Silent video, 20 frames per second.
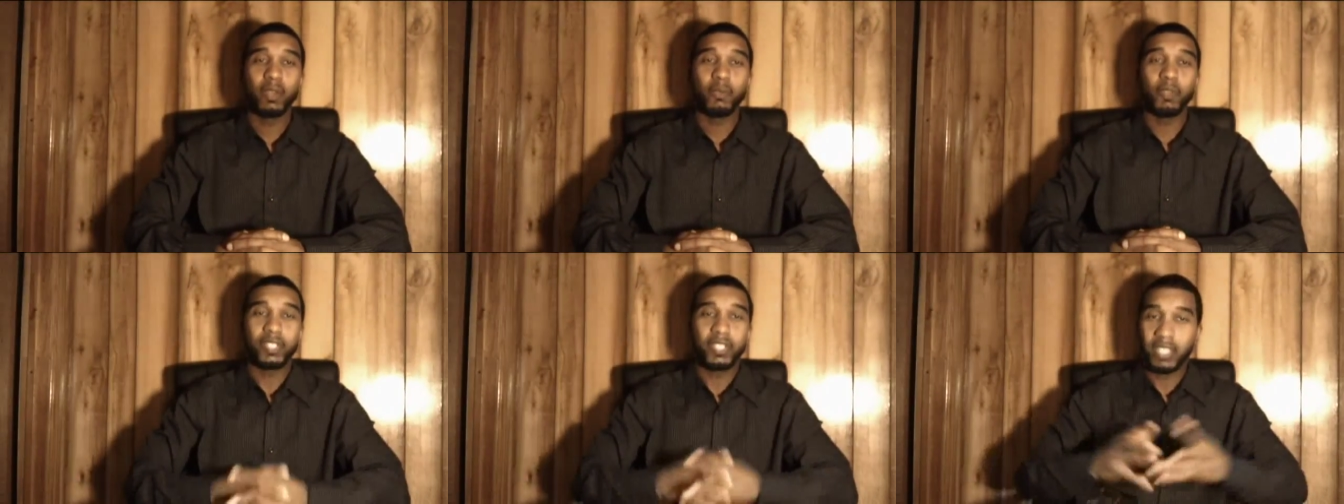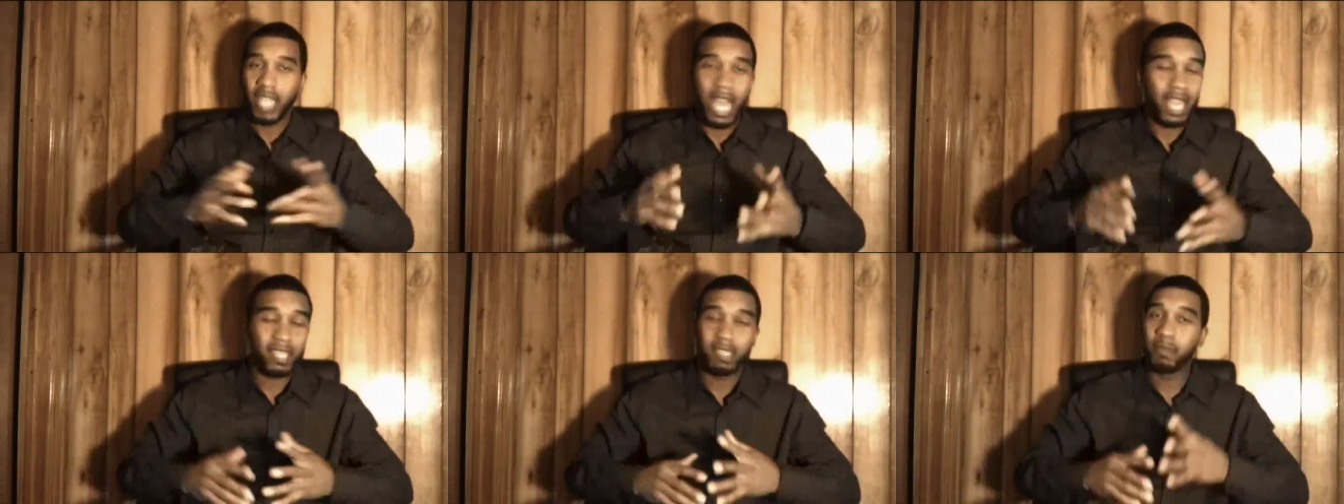
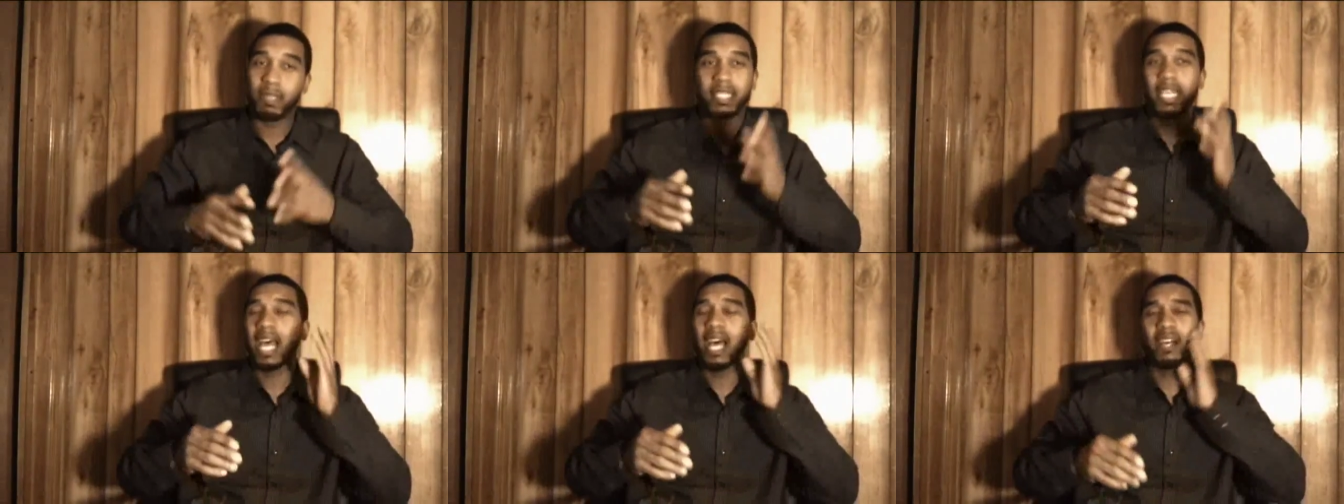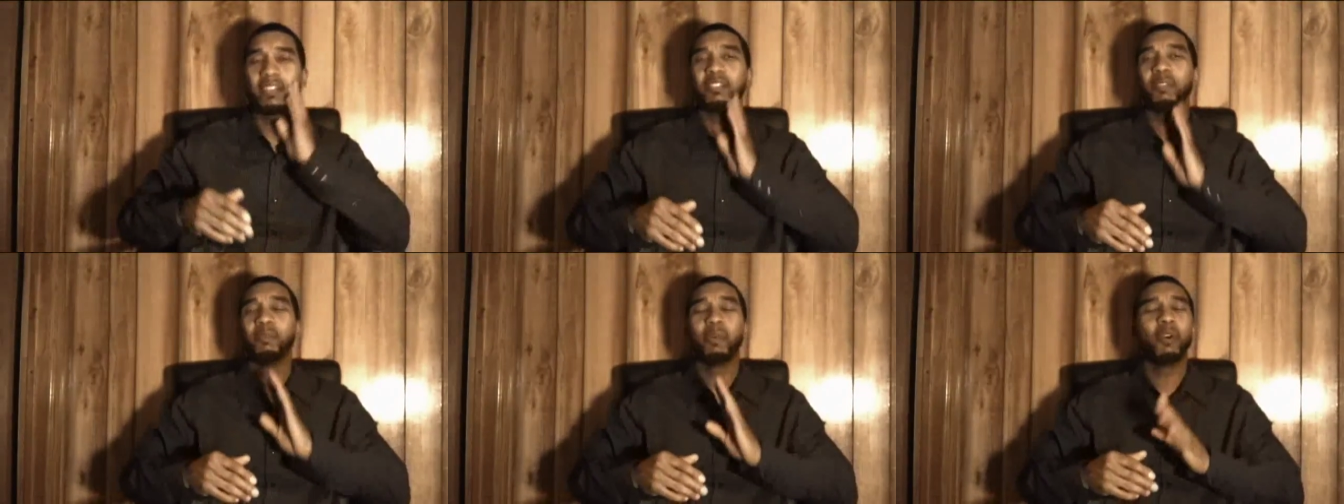which documents
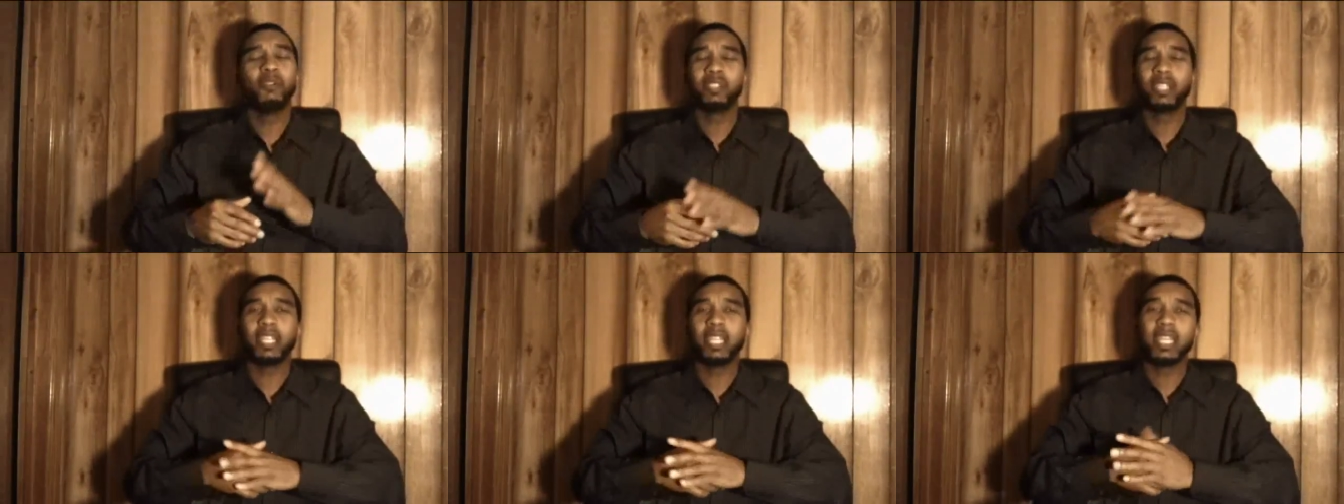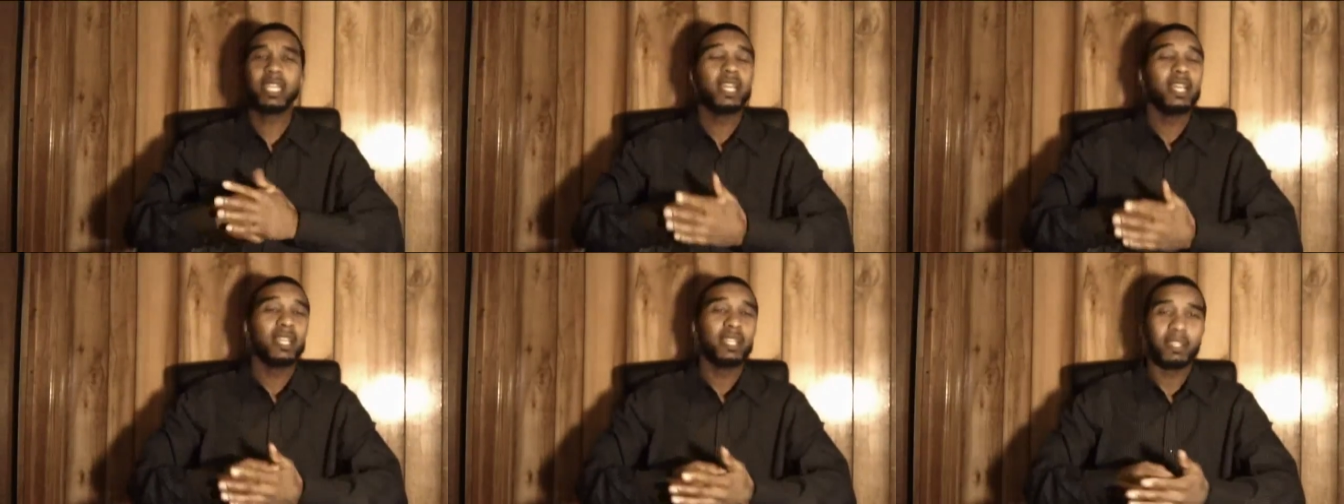how
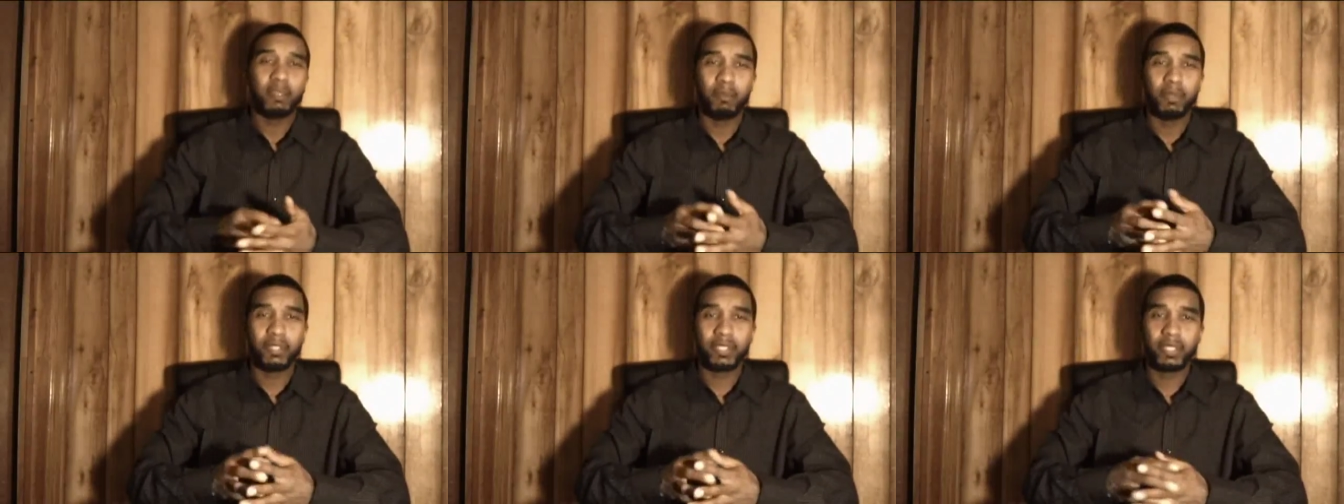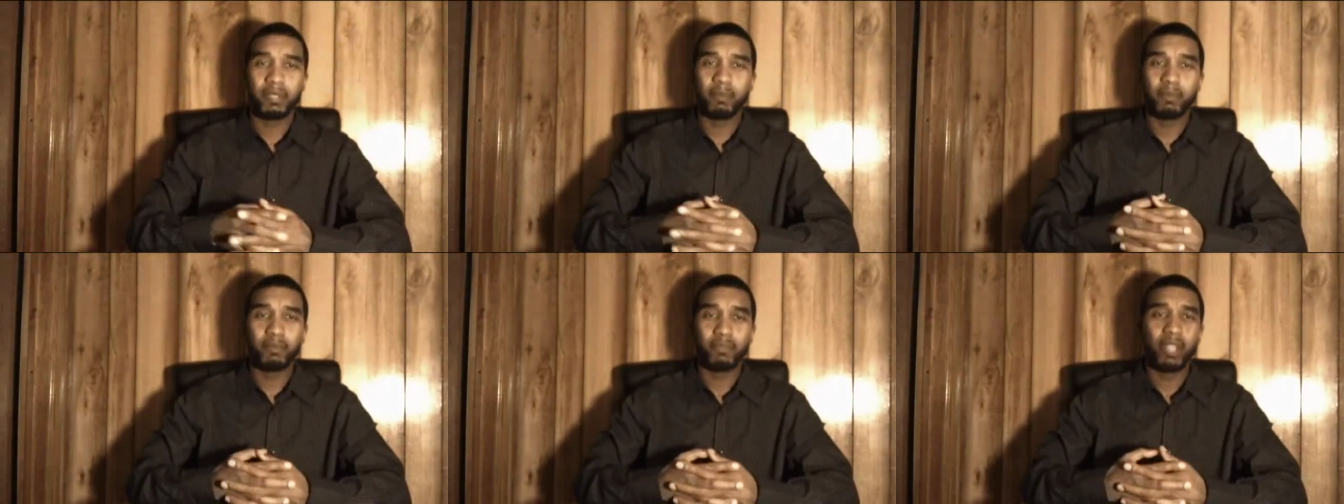supposedly the
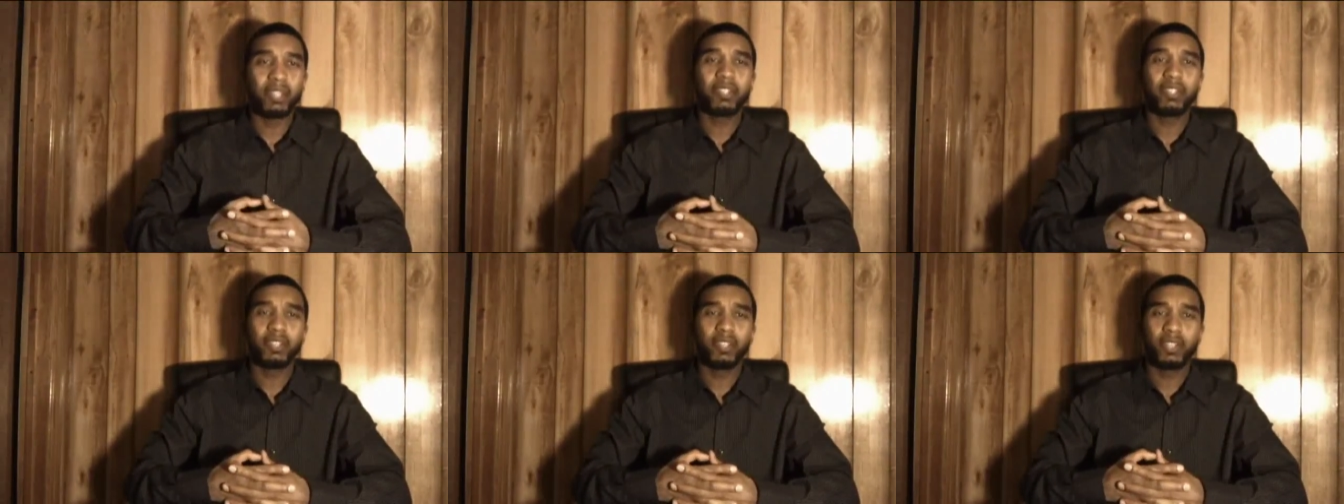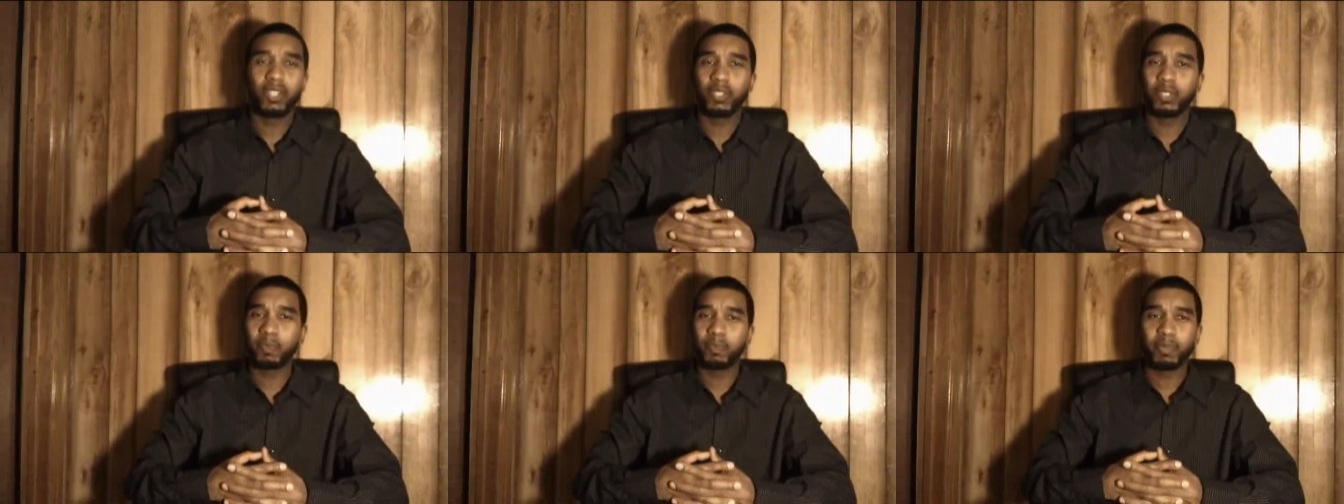Muslim
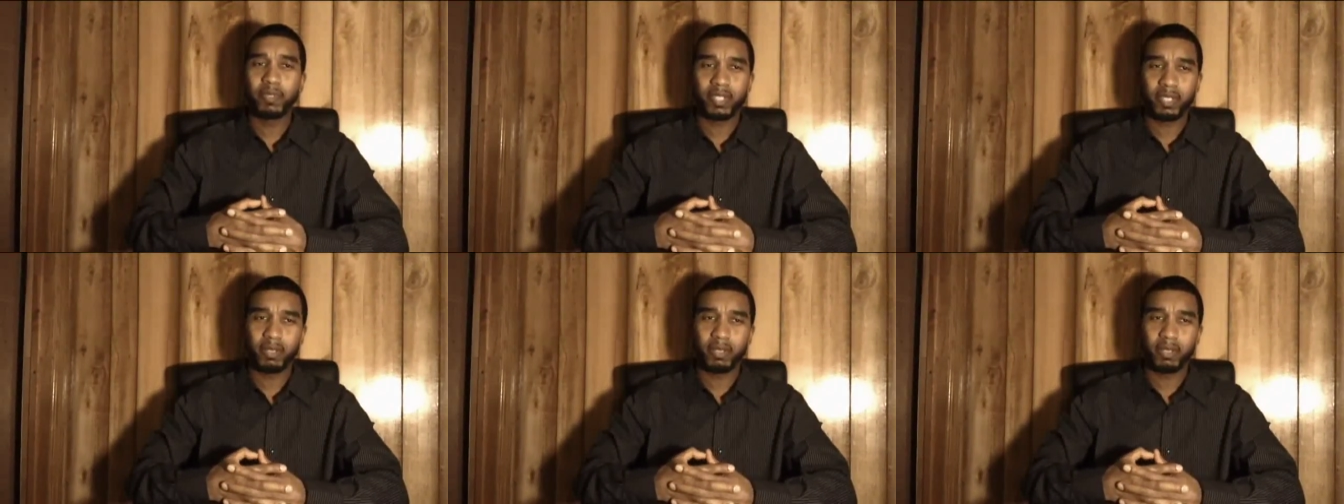Brotherhood is